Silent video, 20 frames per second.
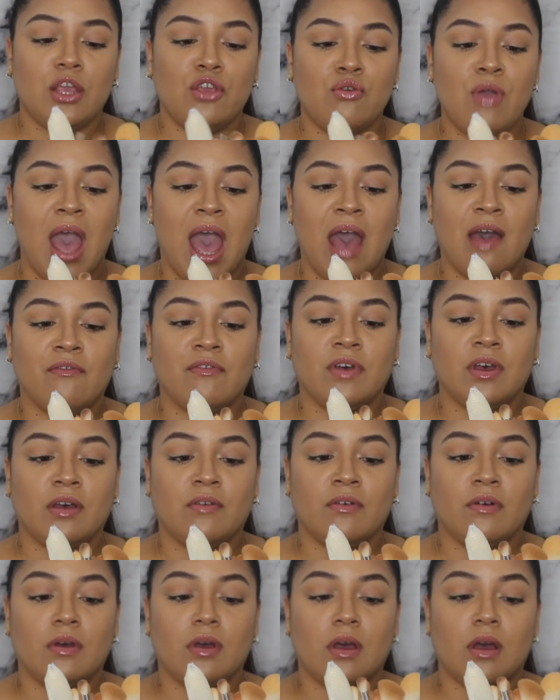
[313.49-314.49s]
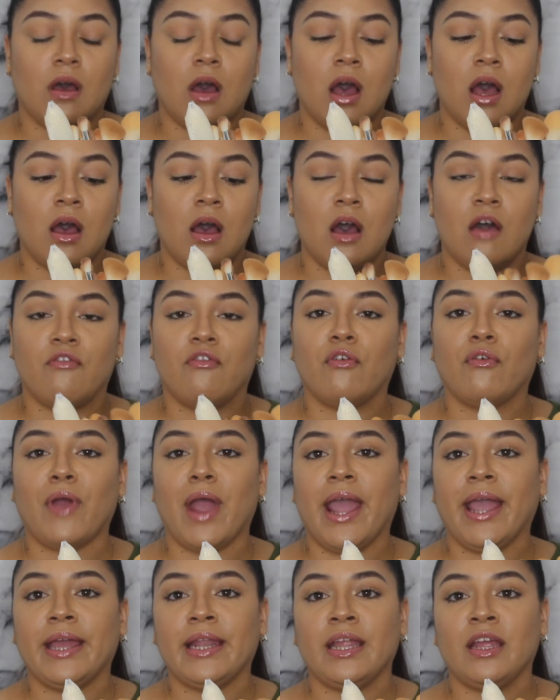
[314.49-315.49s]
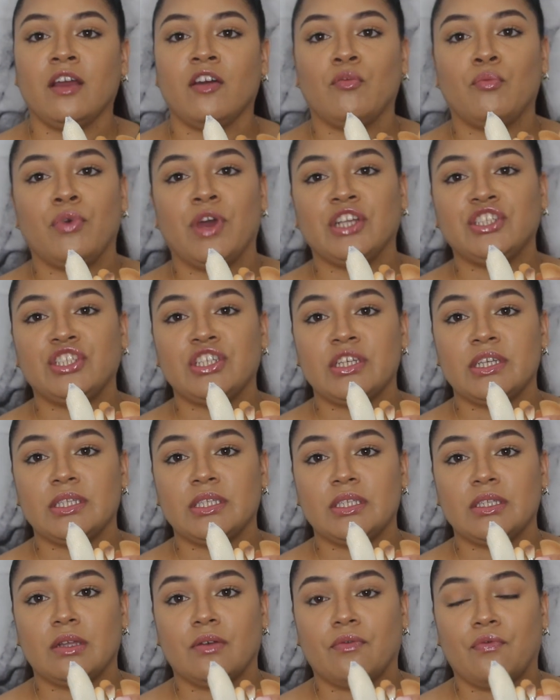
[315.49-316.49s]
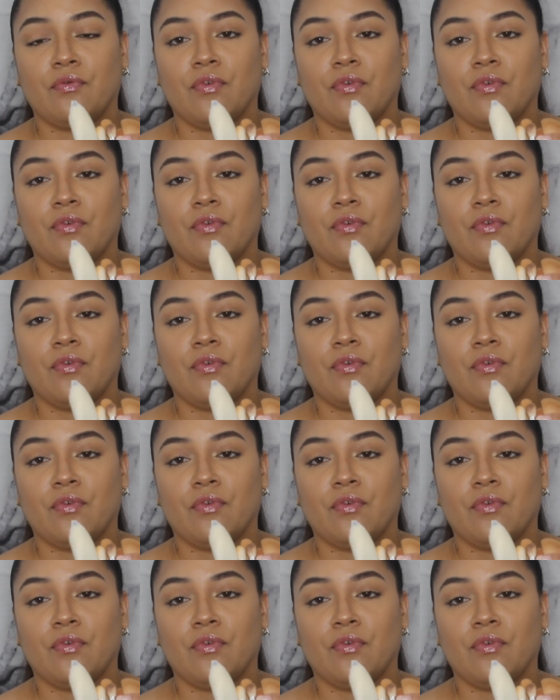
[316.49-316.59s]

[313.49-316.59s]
You have a variety of brushes